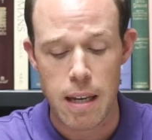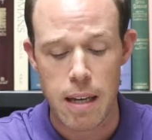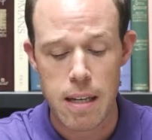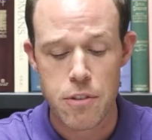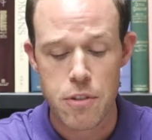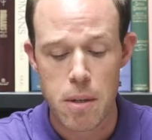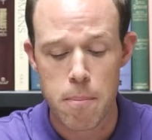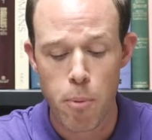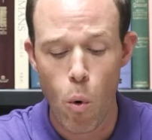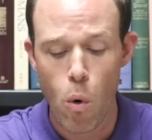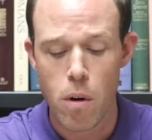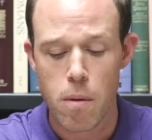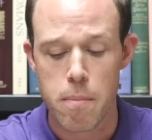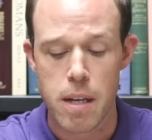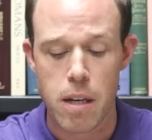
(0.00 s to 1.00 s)
It's
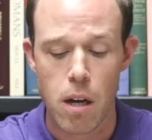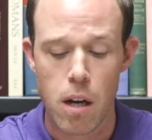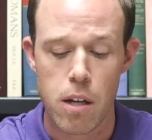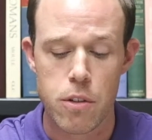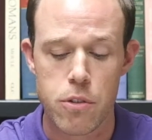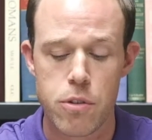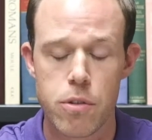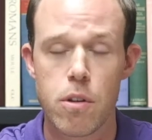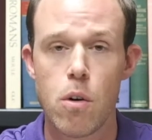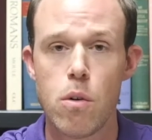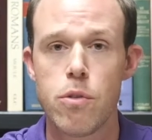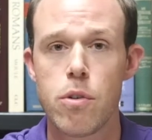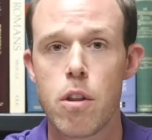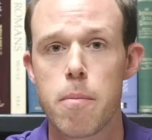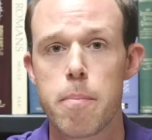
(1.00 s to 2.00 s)
important because
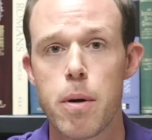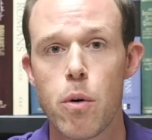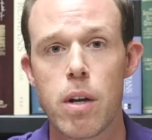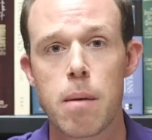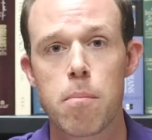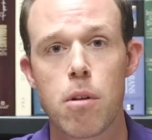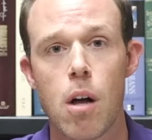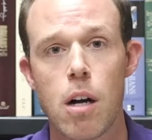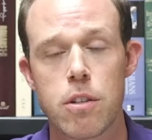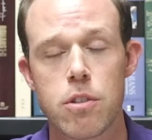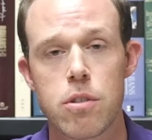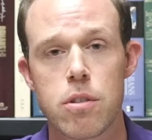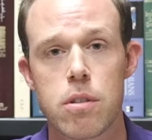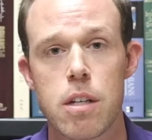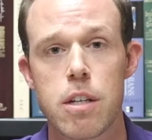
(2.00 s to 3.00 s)
those are the building
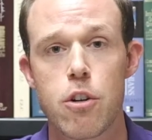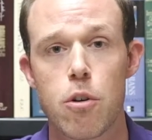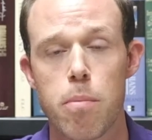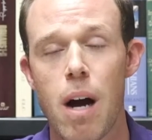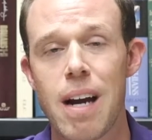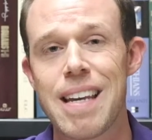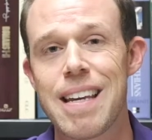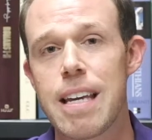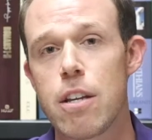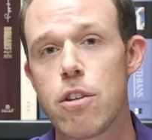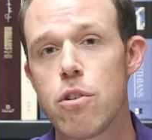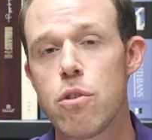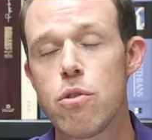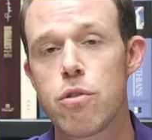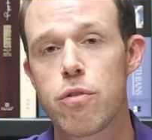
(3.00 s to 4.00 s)
blocks that your body can
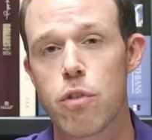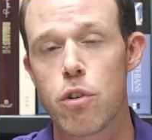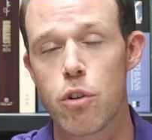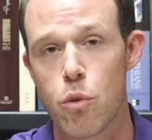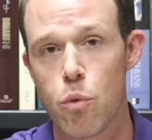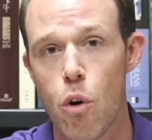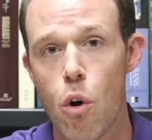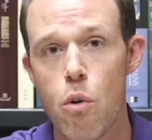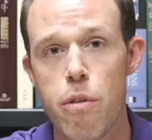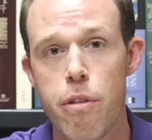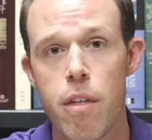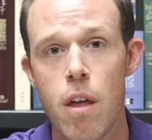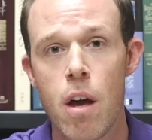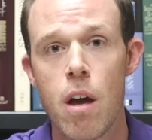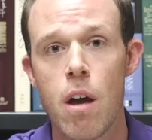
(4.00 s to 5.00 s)
use for
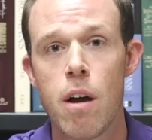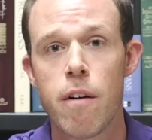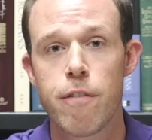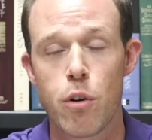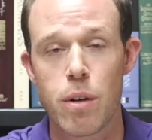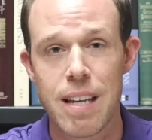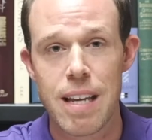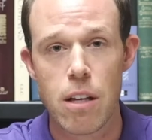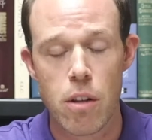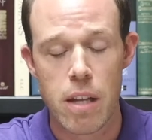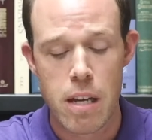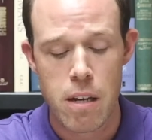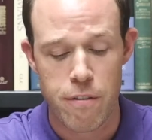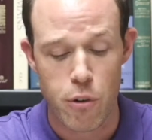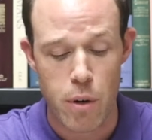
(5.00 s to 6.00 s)
growth, for
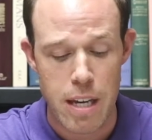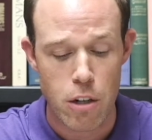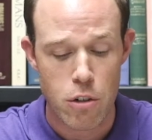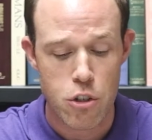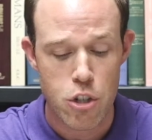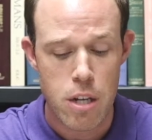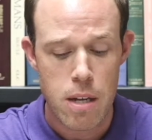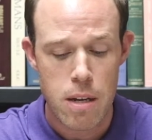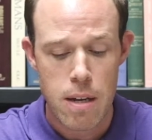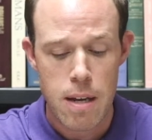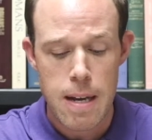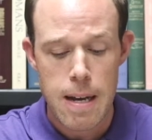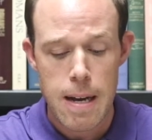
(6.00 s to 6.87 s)
healing, for energy.